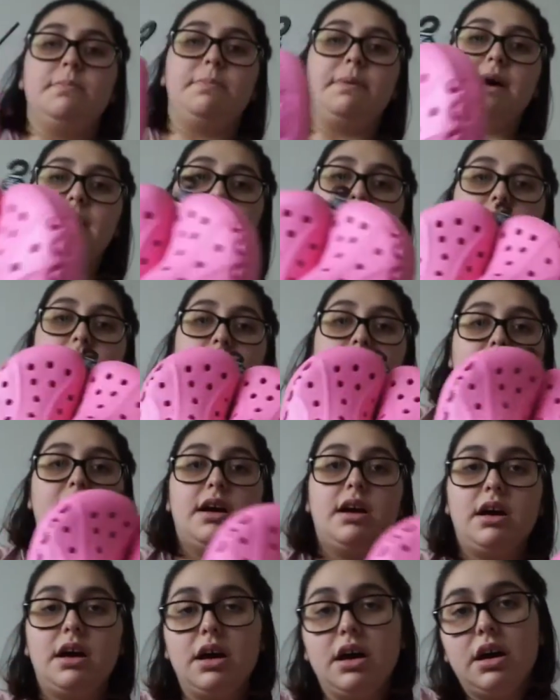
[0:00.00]
But
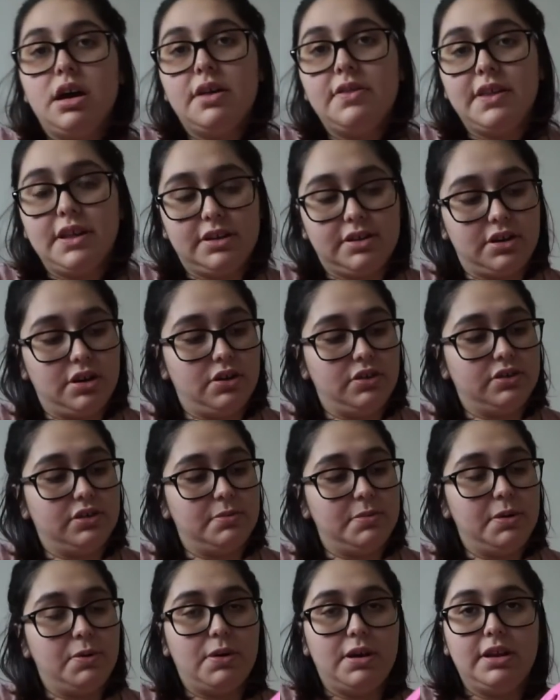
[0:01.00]
this girl is
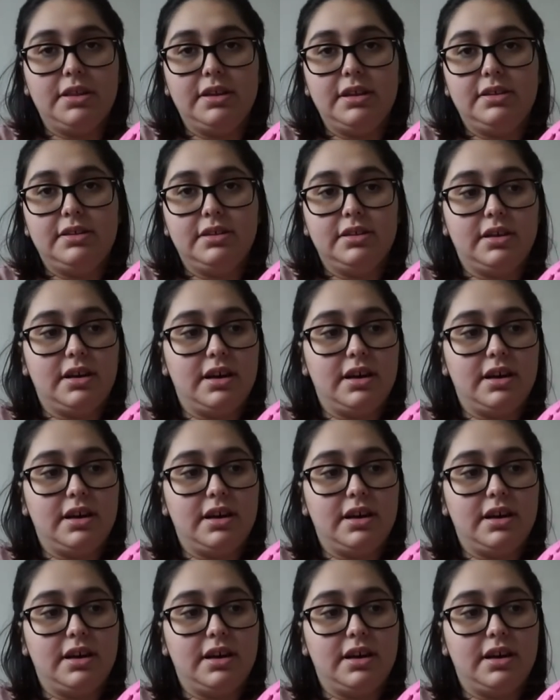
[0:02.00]
going to be wearing these to the